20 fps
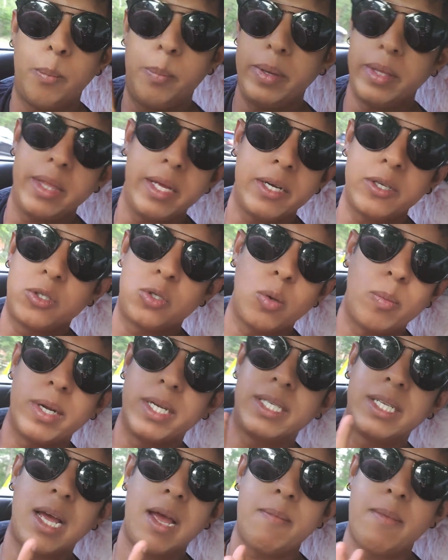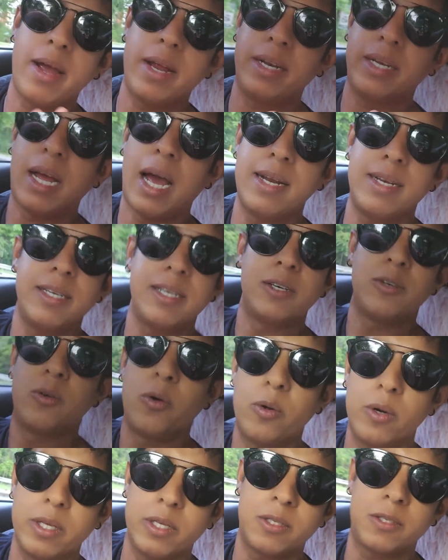be there so many times. I didn't
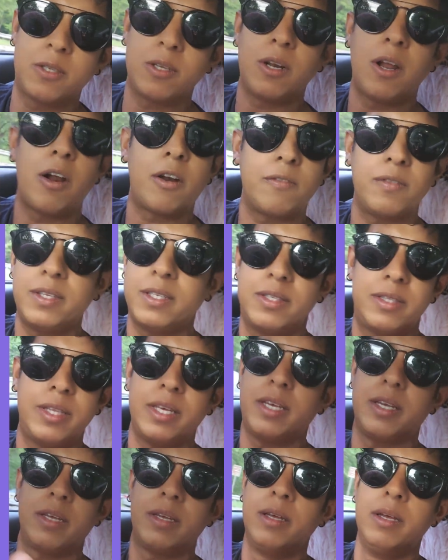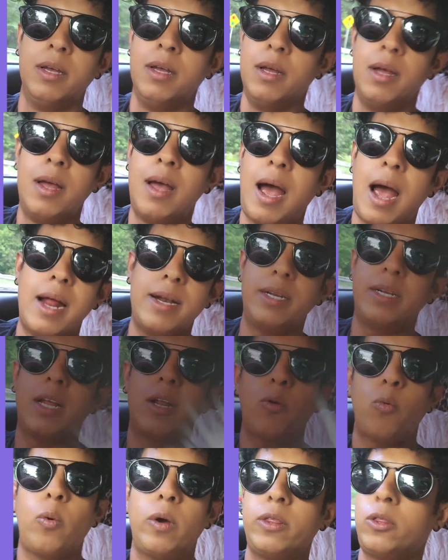notice a lot of this thing. I did
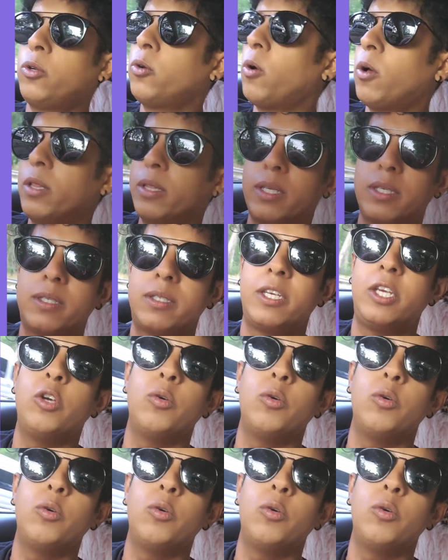not went through all this